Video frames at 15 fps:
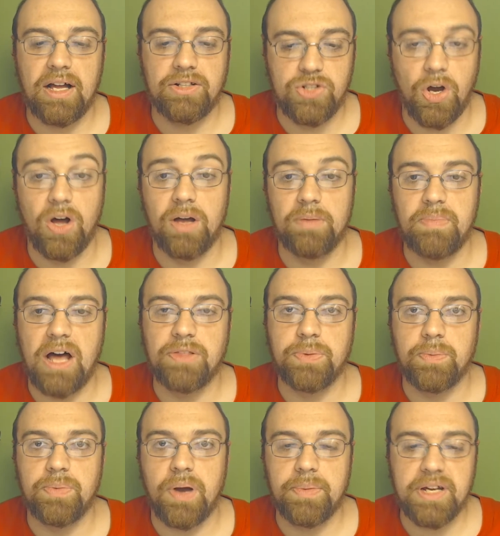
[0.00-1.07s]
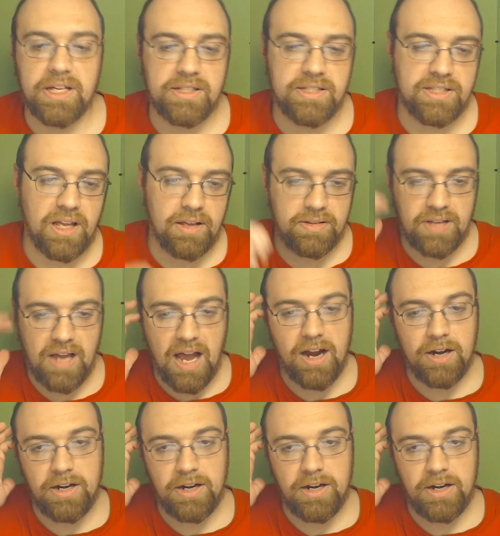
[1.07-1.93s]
jaw and mouth would probably get tired,